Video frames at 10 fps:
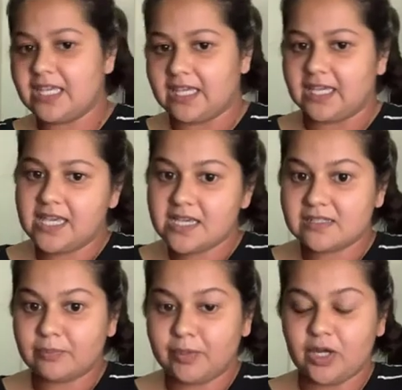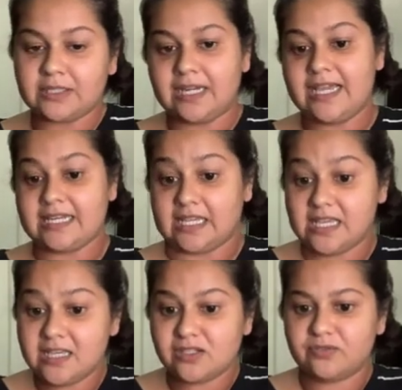He hears a plot line, he
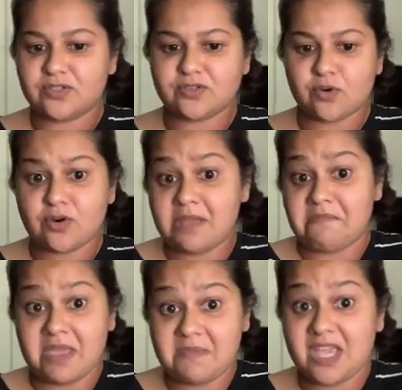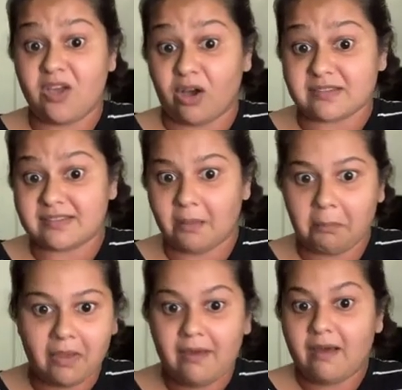hears of a story, maybe gossip,
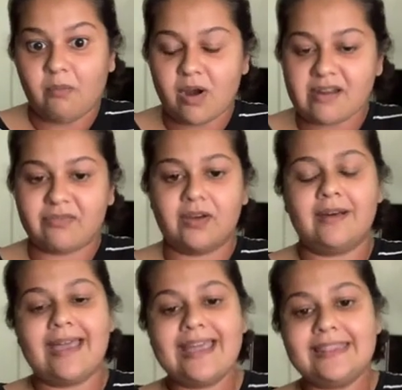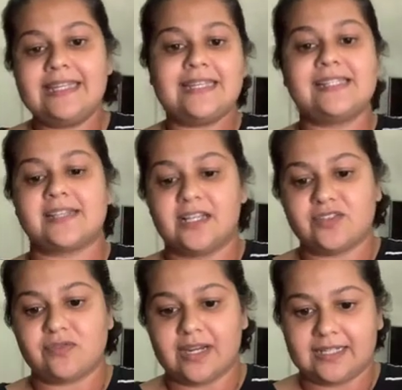whatever, and then he
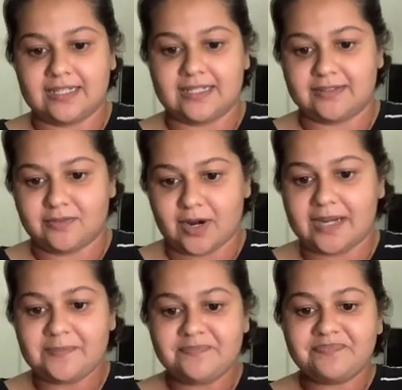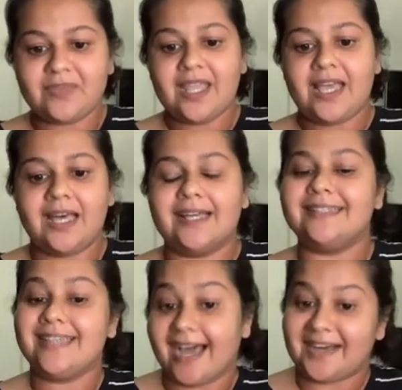starts writing it, right?
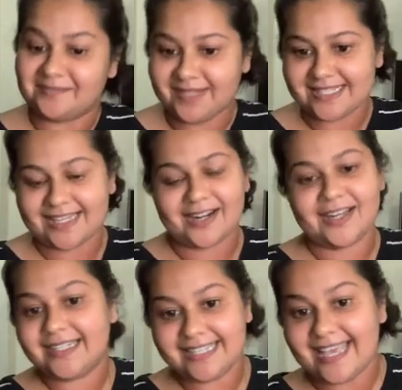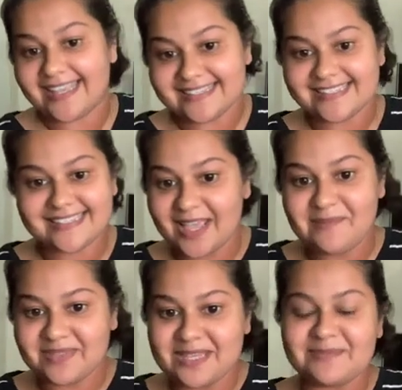Yeah, Azara, he has the
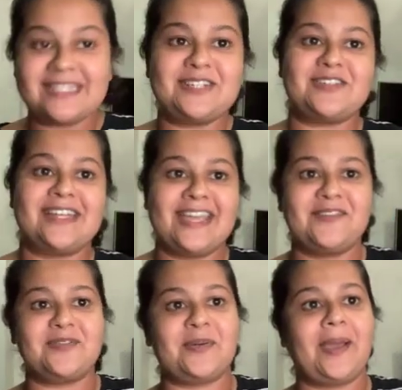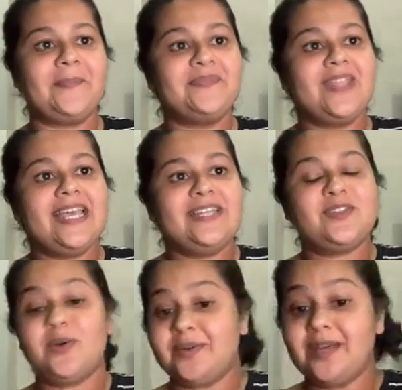same themes literally everywhere.
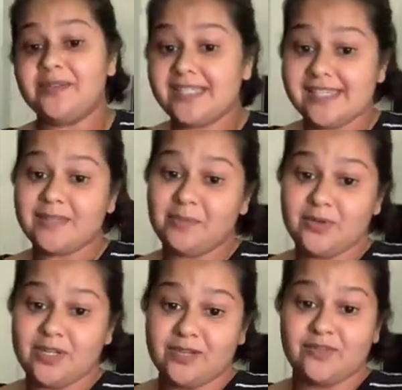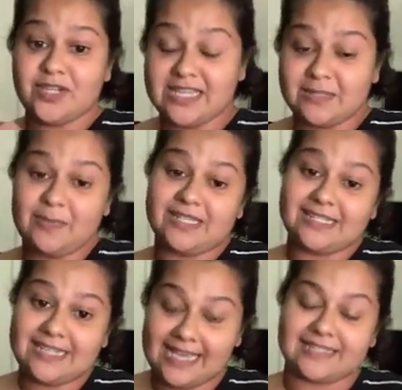So now this is the beauty of Shakespeare's
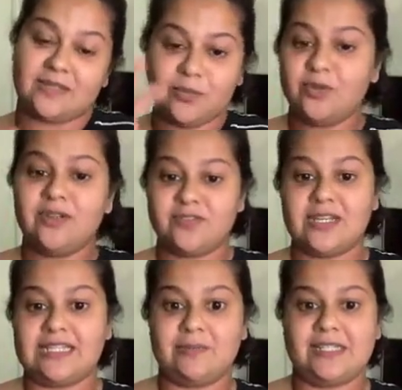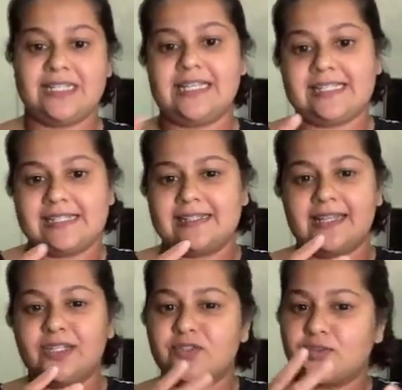text. The beauty of Shakespeare's text is
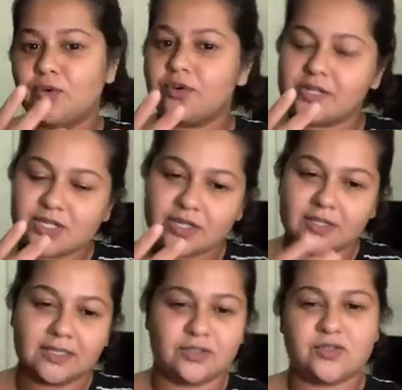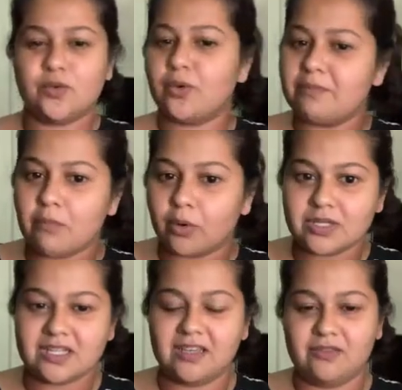that it's so original, it's so
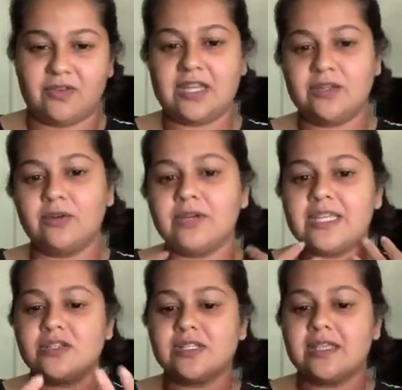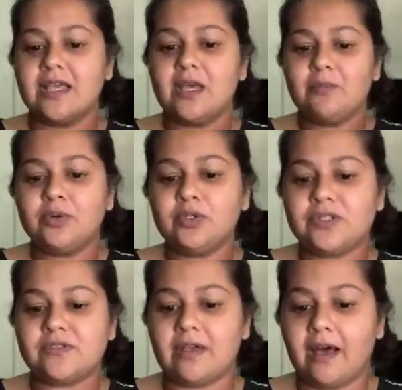emotive, and you know, he just
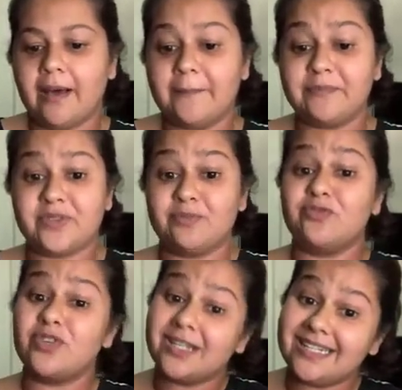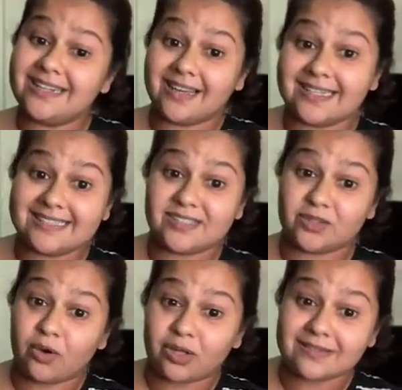puts some really nice
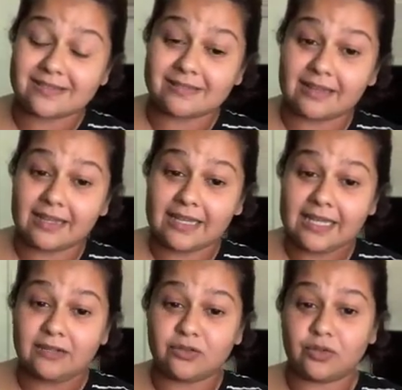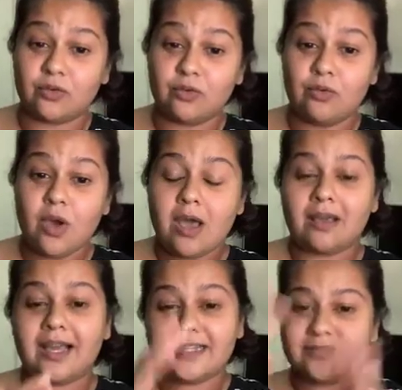thoughts into
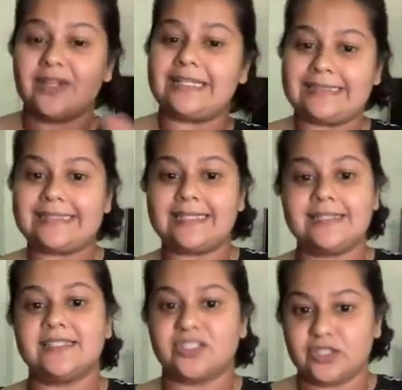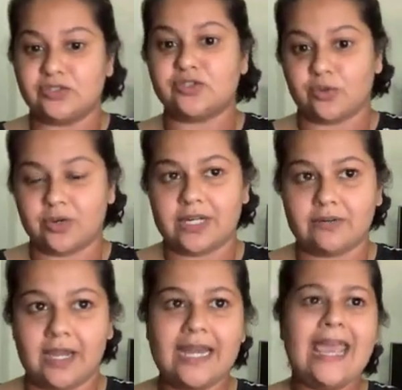kind of like this existing story,
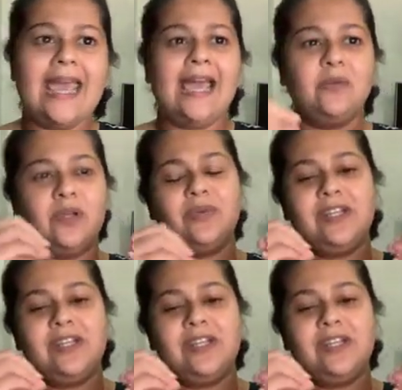right? And when